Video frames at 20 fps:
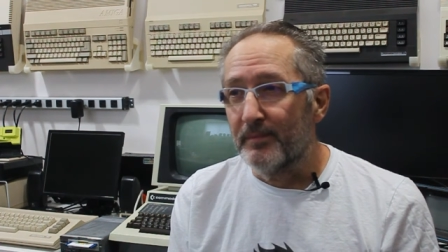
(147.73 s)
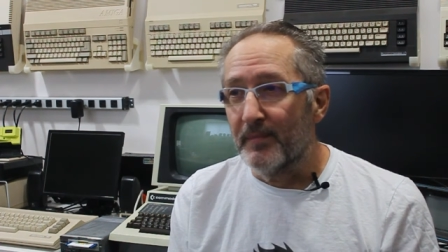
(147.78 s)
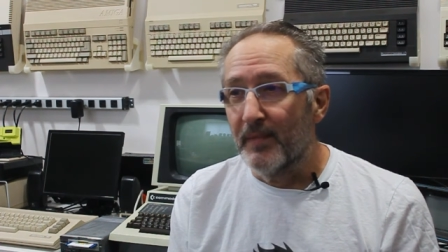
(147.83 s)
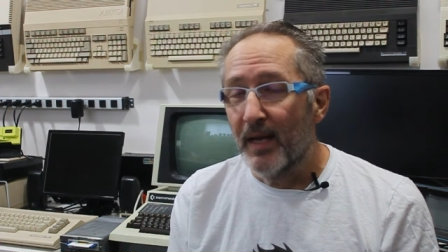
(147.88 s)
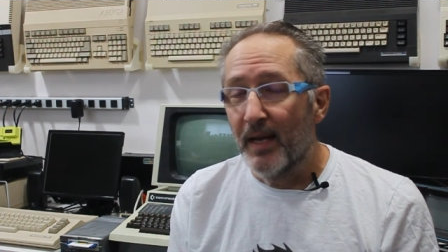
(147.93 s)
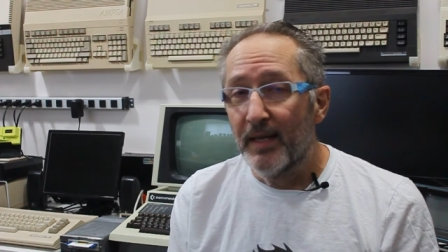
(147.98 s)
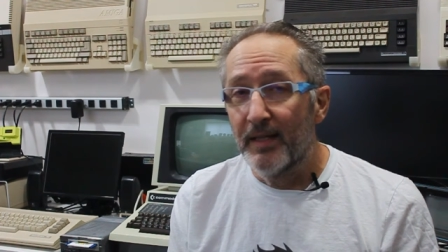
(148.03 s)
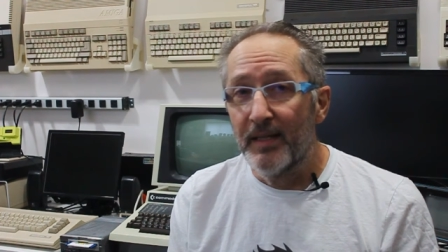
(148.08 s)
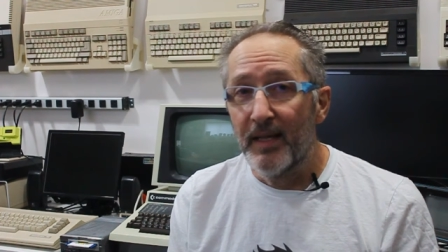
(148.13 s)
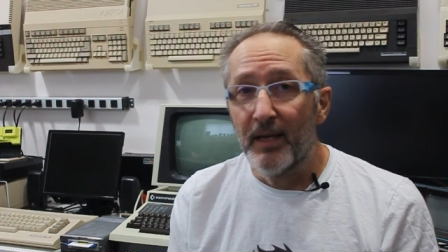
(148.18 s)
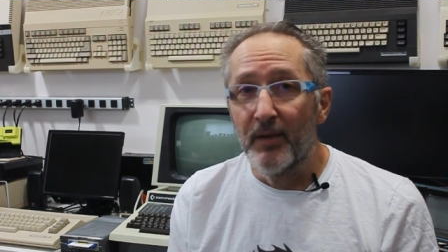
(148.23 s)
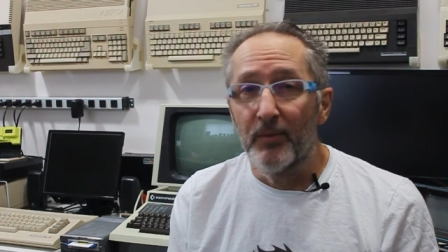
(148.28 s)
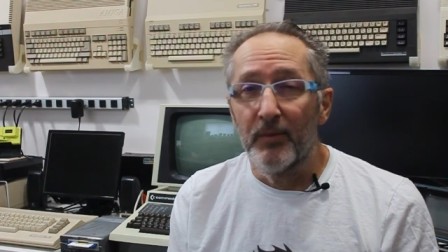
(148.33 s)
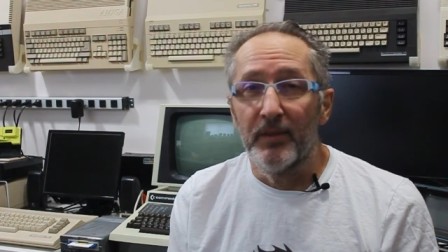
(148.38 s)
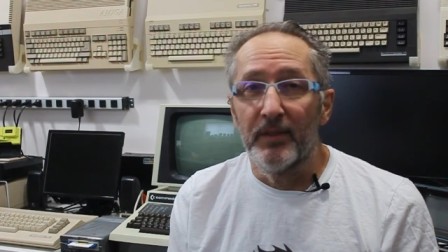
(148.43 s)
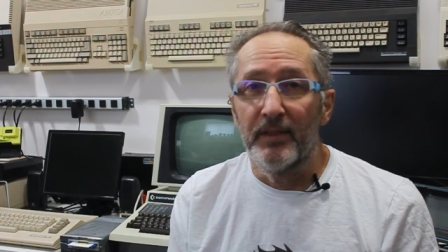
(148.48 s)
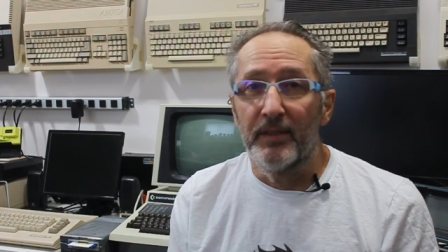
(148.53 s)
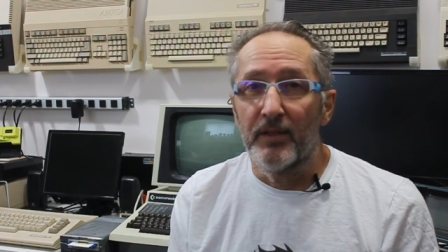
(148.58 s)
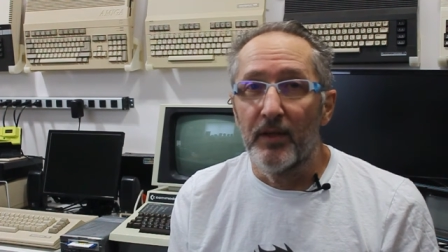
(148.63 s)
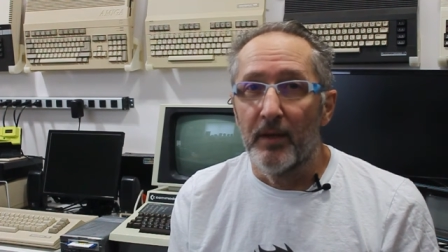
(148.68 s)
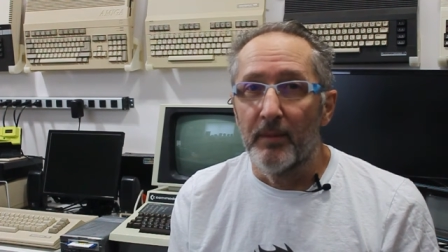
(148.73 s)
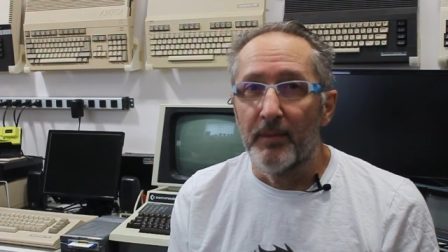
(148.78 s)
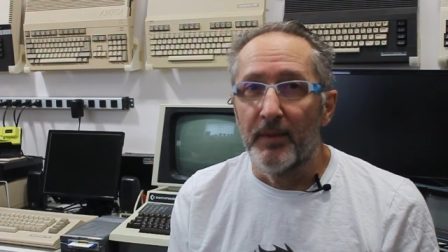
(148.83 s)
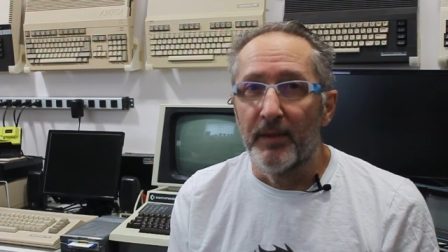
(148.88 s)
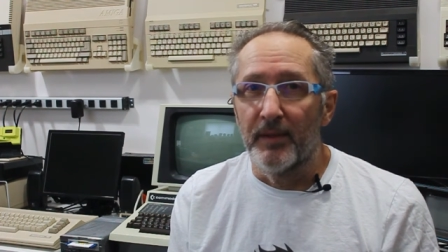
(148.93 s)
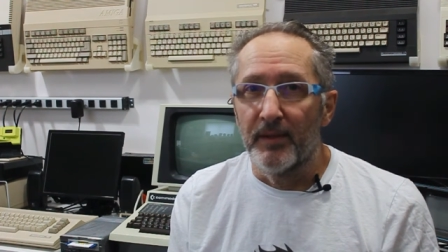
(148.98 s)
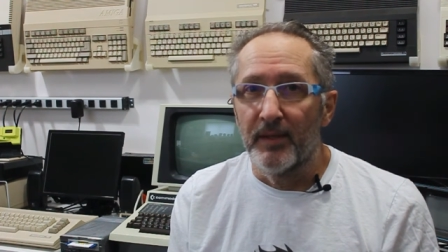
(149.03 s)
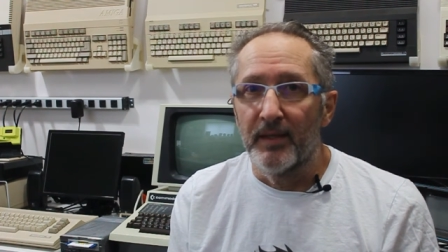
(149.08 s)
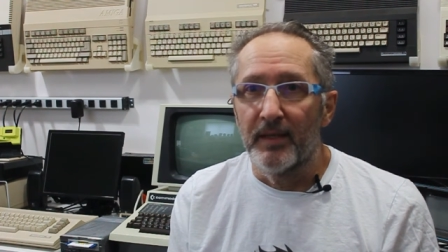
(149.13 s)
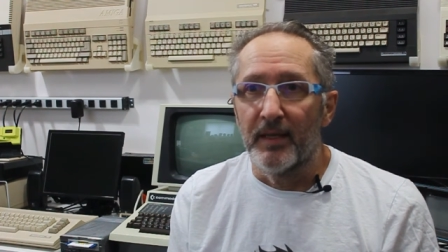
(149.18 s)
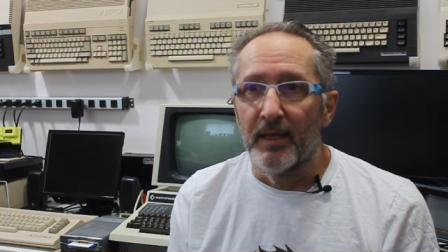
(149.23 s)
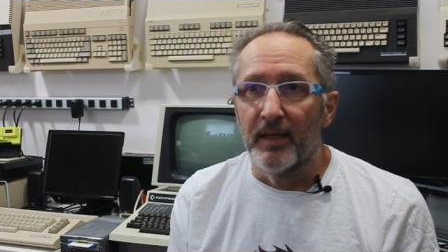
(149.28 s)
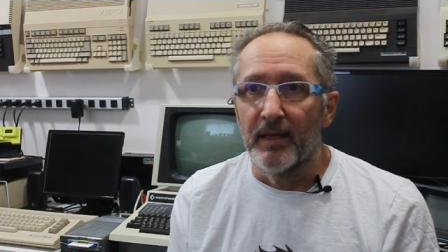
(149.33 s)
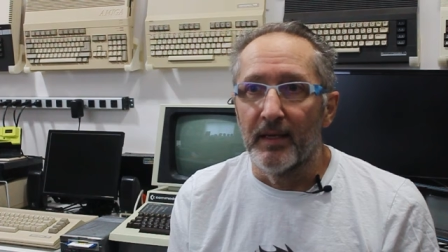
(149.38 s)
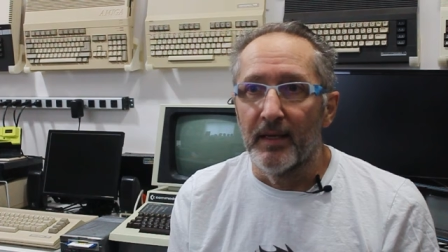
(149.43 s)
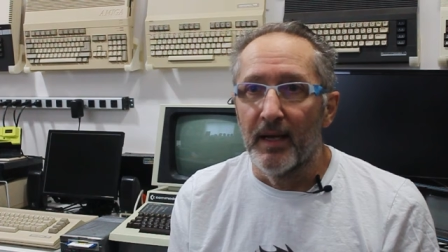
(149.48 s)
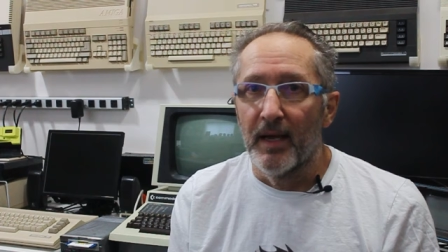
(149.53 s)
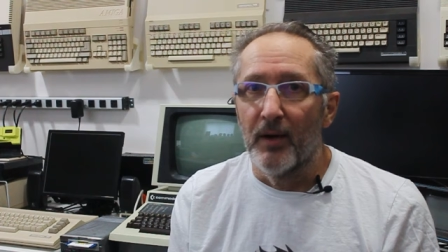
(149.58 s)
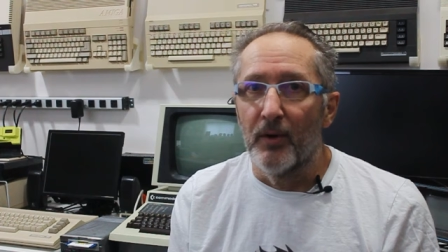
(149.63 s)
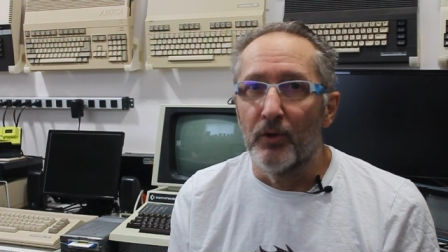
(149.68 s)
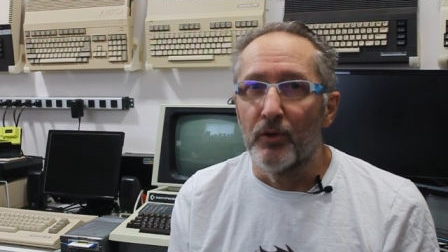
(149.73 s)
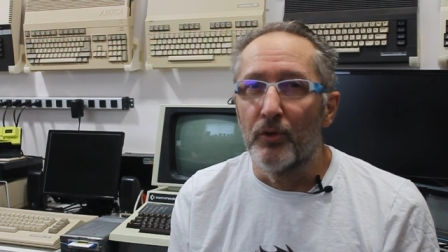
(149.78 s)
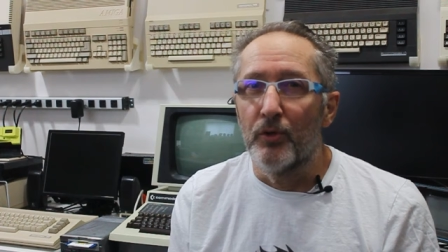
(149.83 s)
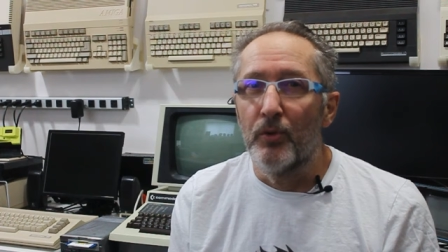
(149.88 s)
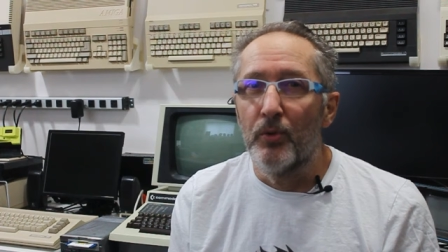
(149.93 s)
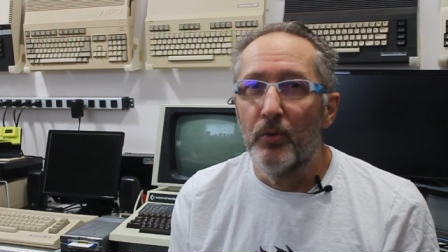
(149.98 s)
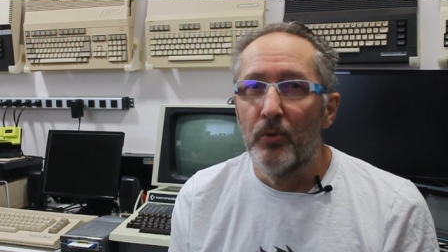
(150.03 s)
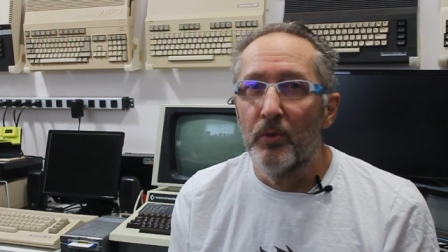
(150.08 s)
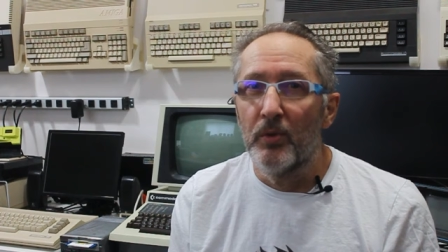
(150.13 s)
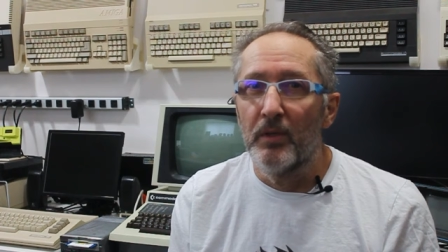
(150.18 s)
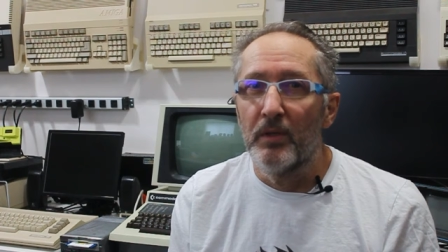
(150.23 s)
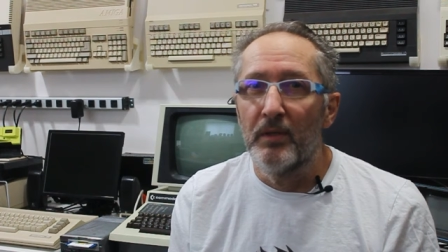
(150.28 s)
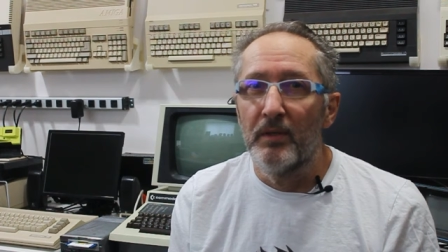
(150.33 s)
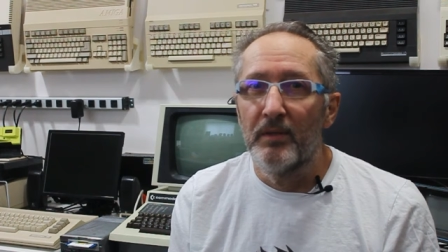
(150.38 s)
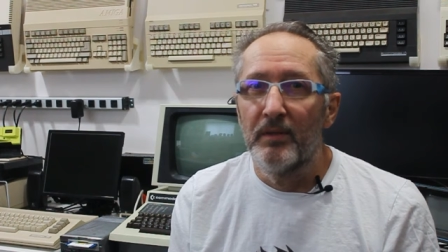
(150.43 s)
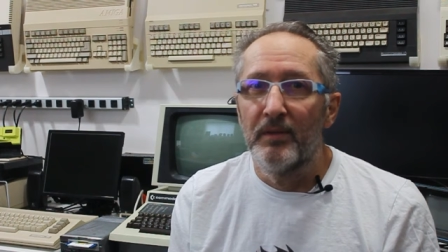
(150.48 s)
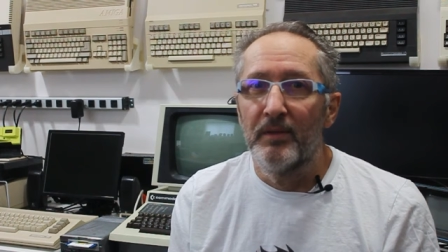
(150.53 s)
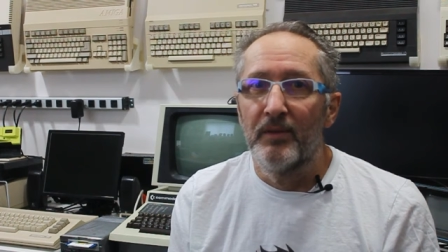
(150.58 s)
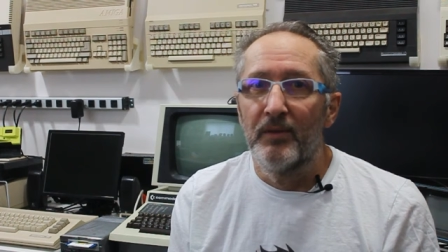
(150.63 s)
And that really got me thinking, how cool